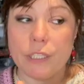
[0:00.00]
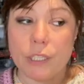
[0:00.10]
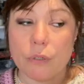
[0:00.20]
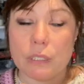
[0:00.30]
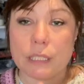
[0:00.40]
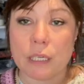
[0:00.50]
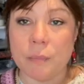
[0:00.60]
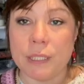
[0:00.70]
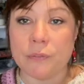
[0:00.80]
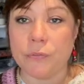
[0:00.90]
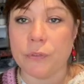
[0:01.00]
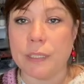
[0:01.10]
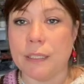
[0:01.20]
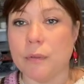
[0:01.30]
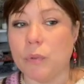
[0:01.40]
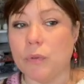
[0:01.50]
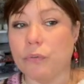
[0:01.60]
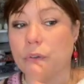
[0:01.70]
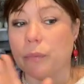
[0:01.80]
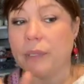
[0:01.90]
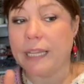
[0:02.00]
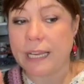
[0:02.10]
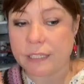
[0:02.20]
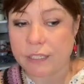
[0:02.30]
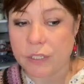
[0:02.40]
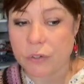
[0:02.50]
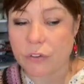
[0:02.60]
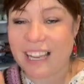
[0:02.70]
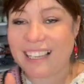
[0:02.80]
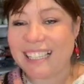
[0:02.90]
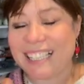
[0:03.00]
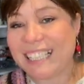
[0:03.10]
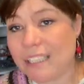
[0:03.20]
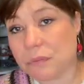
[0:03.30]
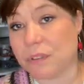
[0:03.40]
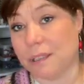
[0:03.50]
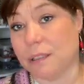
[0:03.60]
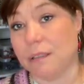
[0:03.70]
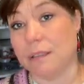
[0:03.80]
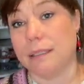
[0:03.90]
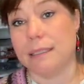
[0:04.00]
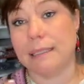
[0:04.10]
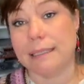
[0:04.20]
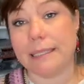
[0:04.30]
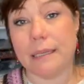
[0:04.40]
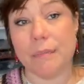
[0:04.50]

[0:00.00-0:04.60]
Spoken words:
year is going to be different than the blue from next year, and even the same